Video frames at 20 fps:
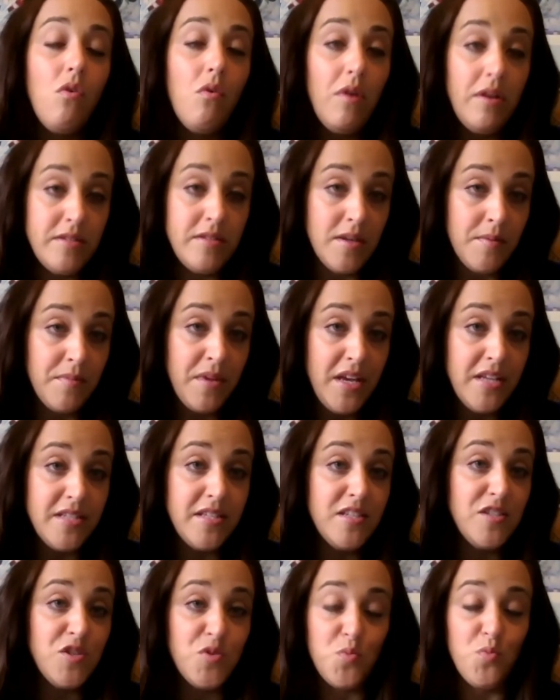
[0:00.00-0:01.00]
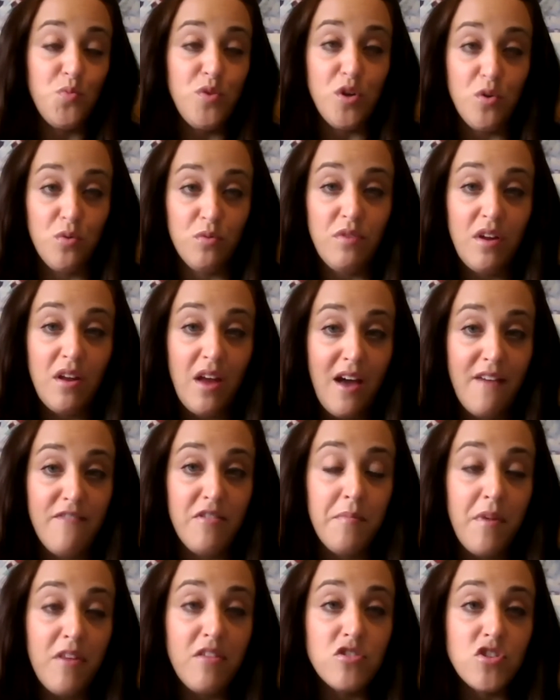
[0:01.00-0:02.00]
In some cases, we don't have the
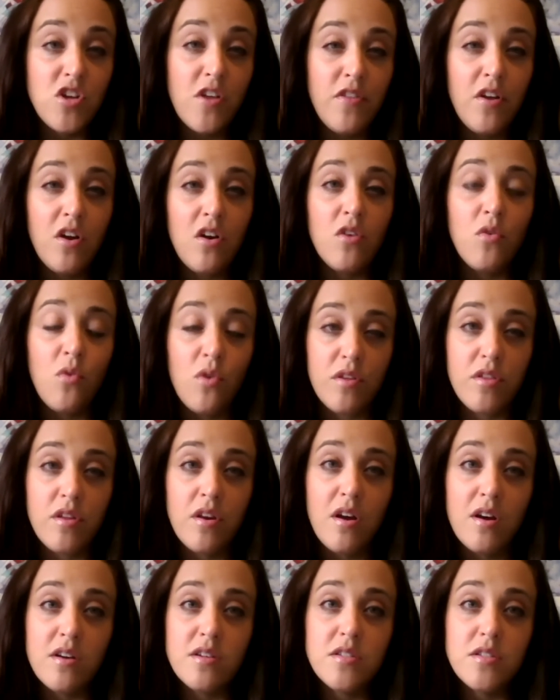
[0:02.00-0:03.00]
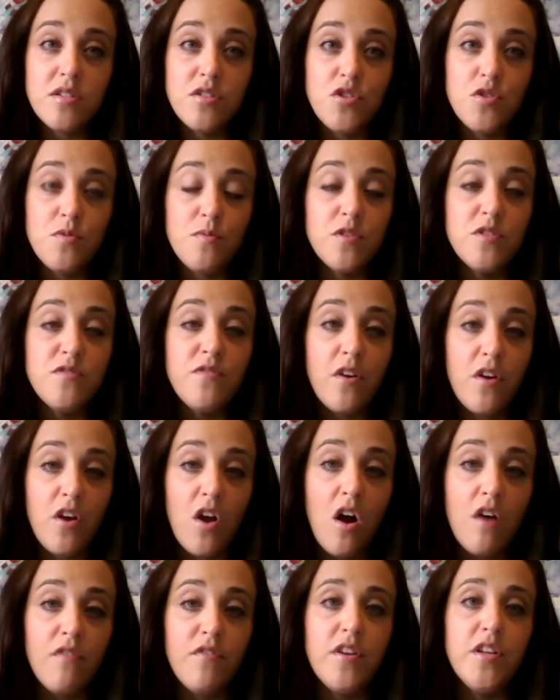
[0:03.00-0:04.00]
mothers on there. In Orthodox Ketubahs, very
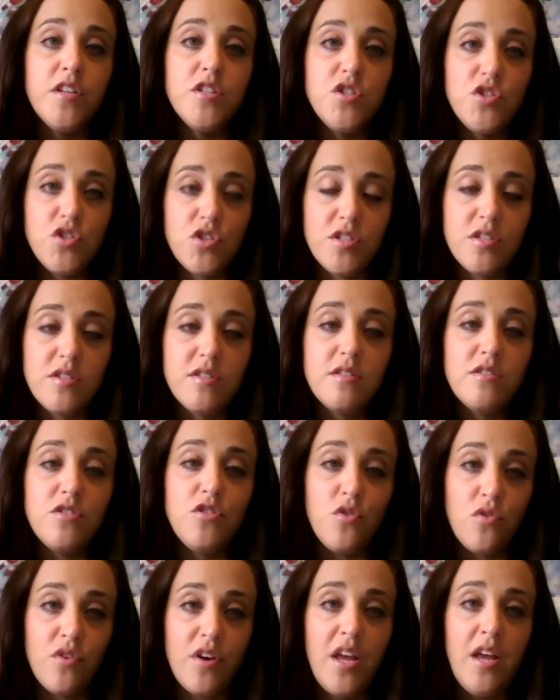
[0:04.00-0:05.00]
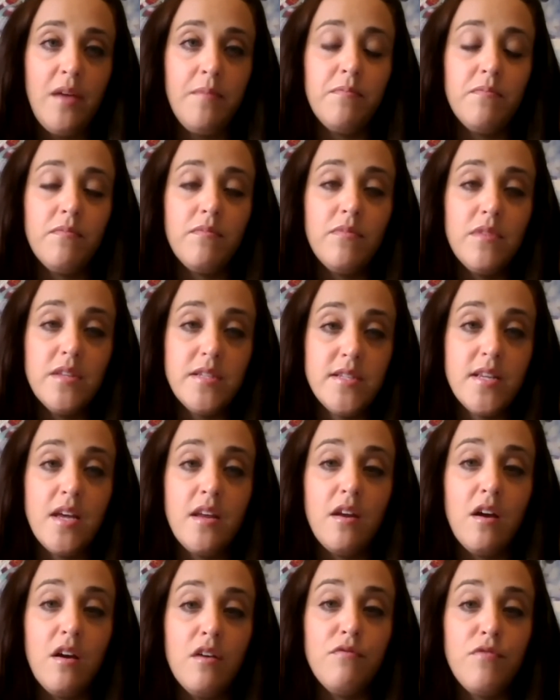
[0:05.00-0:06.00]
often it's just your name, the son
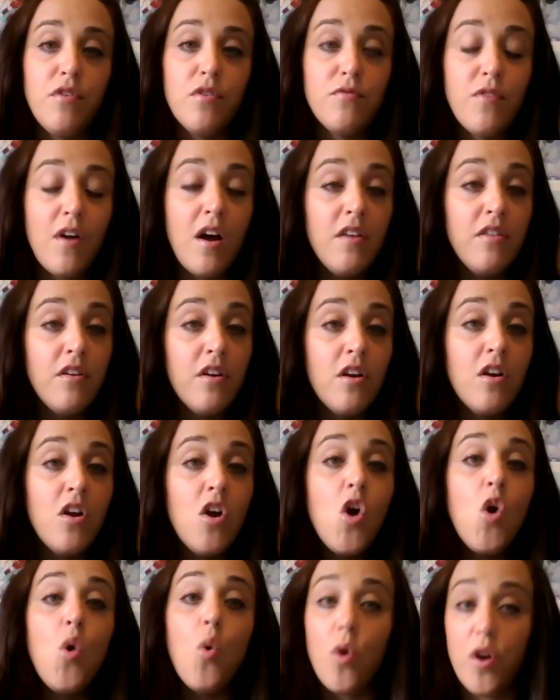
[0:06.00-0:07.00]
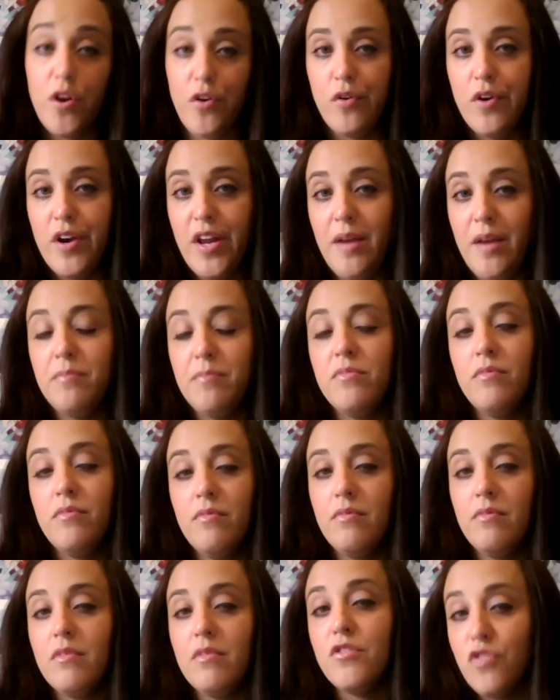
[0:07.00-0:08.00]
of your father, or your name,
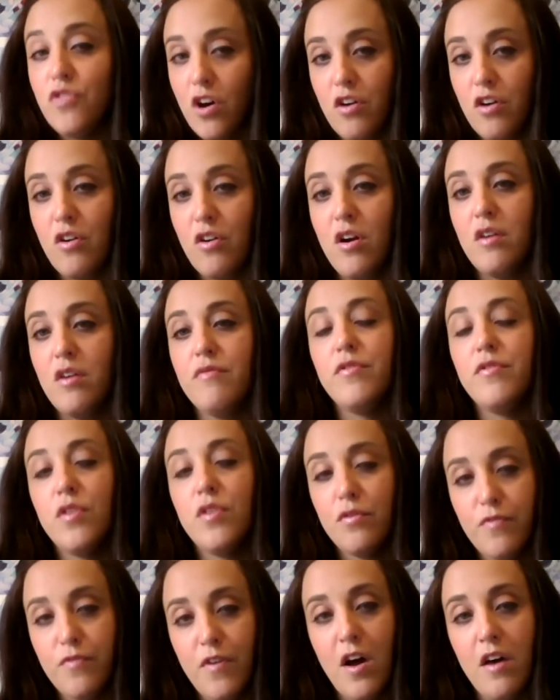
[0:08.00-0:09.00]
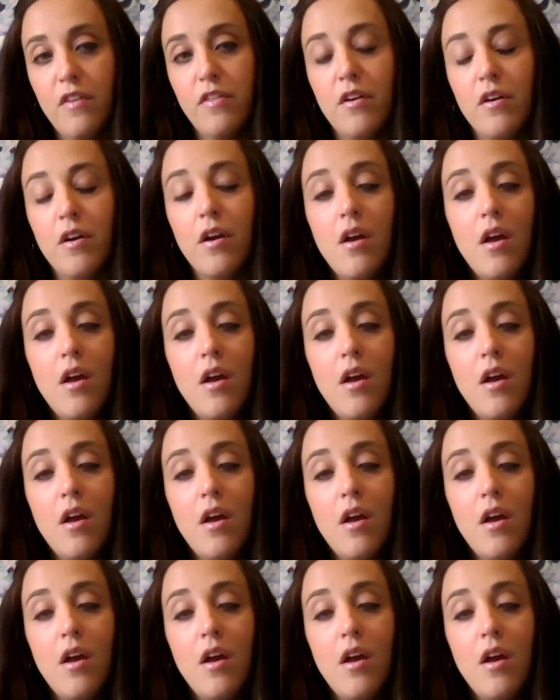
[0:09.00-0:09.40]
the daughter of your father.